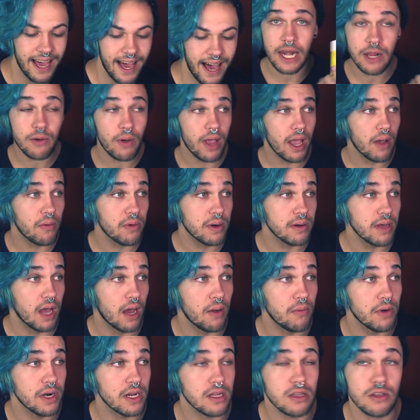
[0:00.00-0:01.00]
Anyway, I
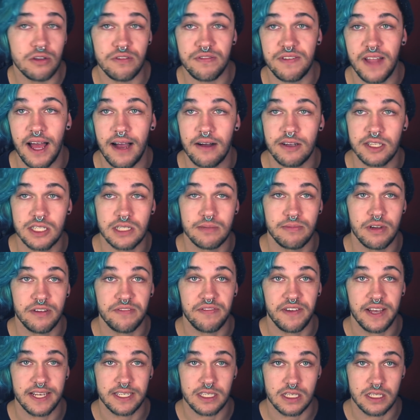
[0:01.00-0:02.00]
wanna glue flowers to my
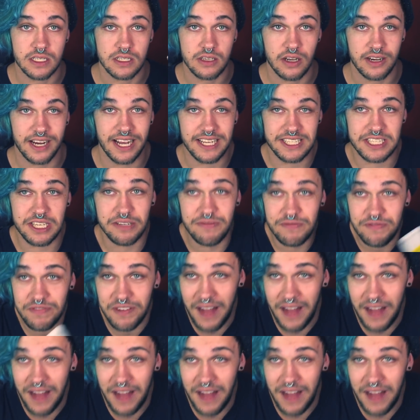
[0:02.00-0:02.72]
face. Let's go get some